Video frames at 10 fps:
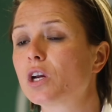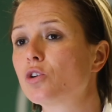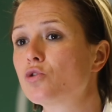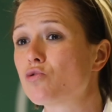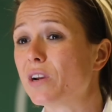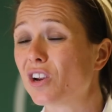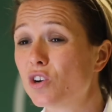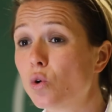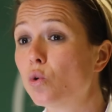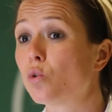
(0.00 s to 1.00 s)
the country are
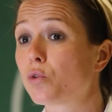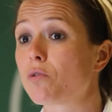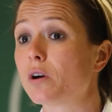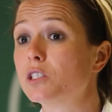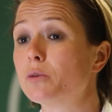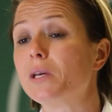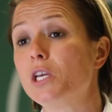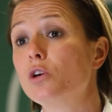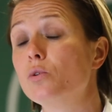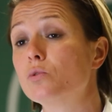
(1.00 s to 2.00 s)
not authorised to be
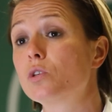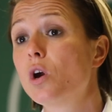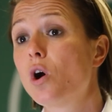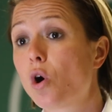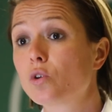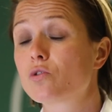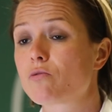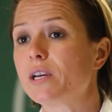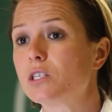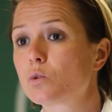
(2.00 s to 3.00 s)
used on
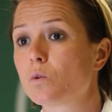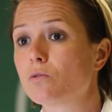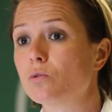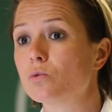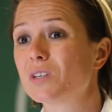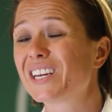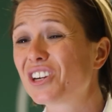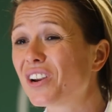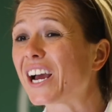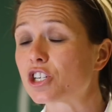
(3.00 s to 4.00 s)
grey squirrels, and
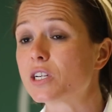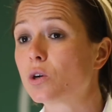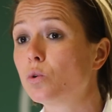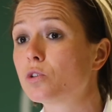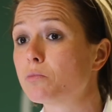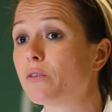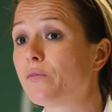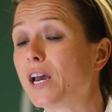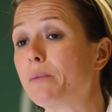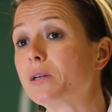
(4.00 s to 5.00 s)
it could actually cause them a
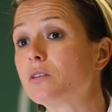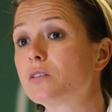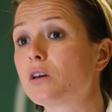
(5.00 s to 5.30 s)
fair bit of